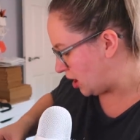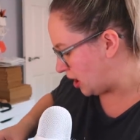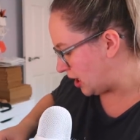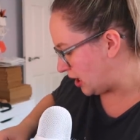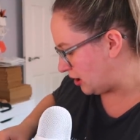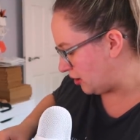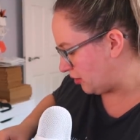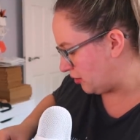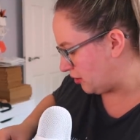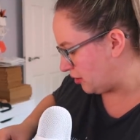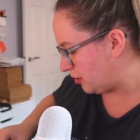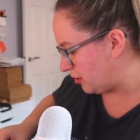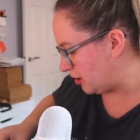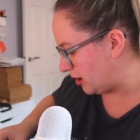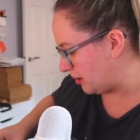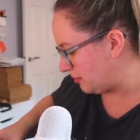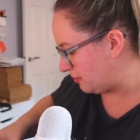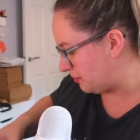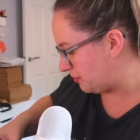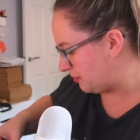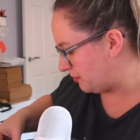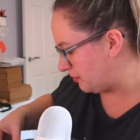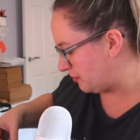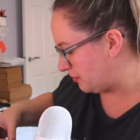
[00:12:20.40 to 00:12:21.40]
and although
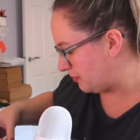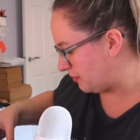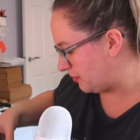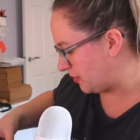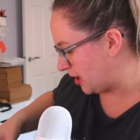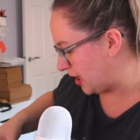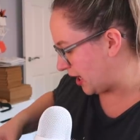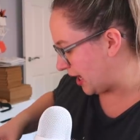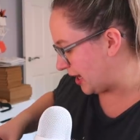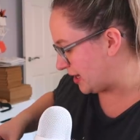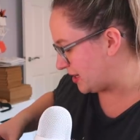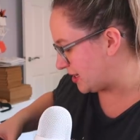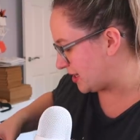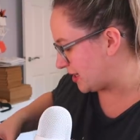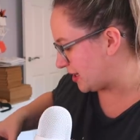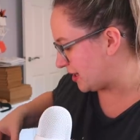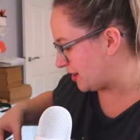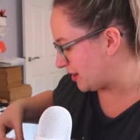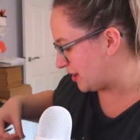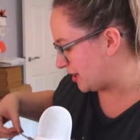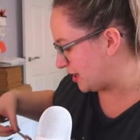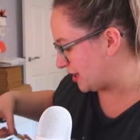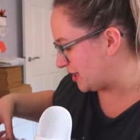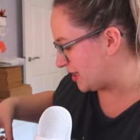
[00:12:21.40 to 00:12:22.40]
I'm and
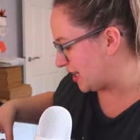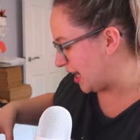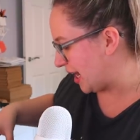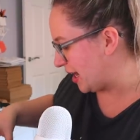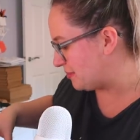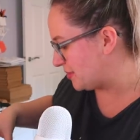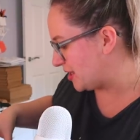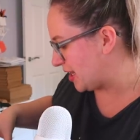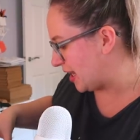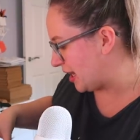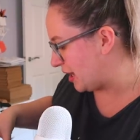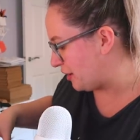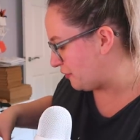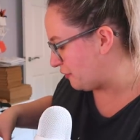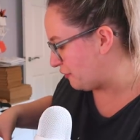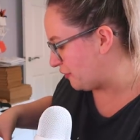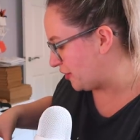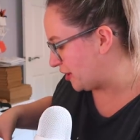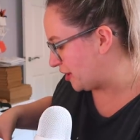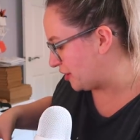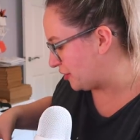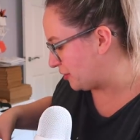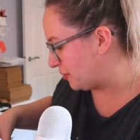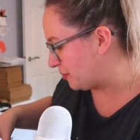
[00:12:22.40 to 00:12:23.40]
the times that I
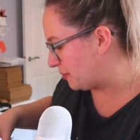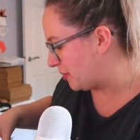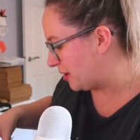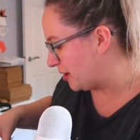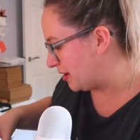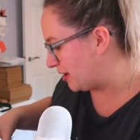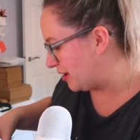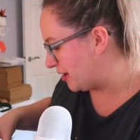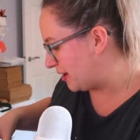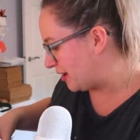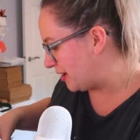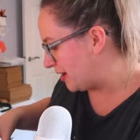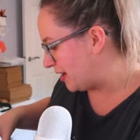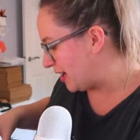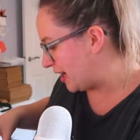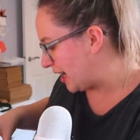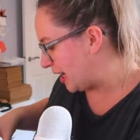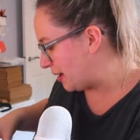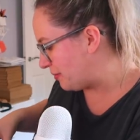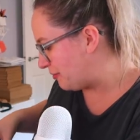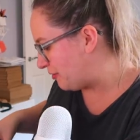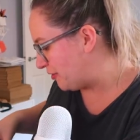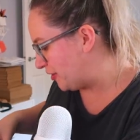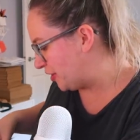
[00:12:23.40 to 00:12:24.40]
film
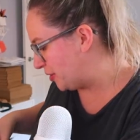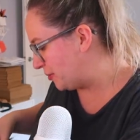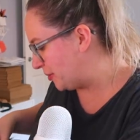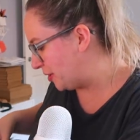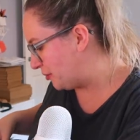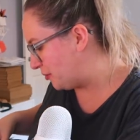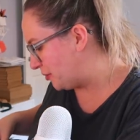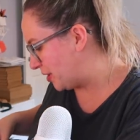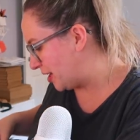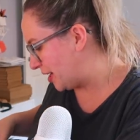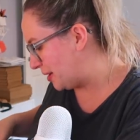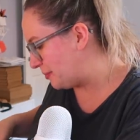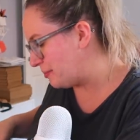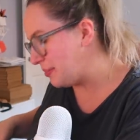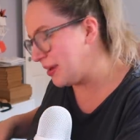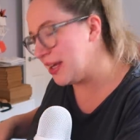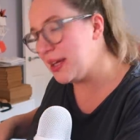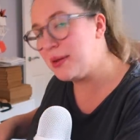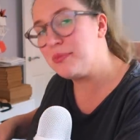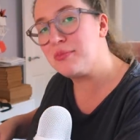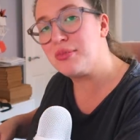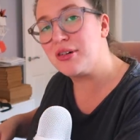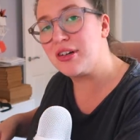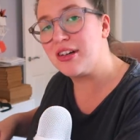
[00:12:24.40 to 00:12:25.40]
I'm filming when I'm
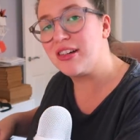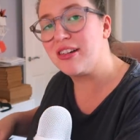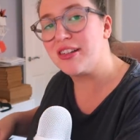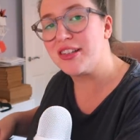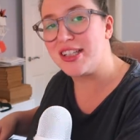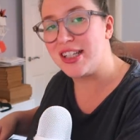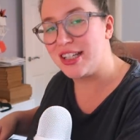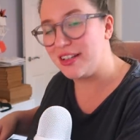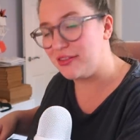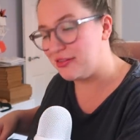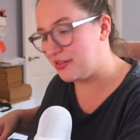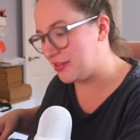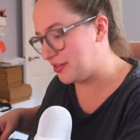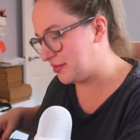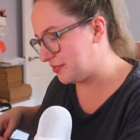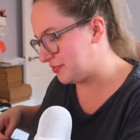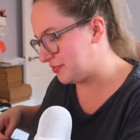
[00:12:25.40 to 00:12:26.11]
being productive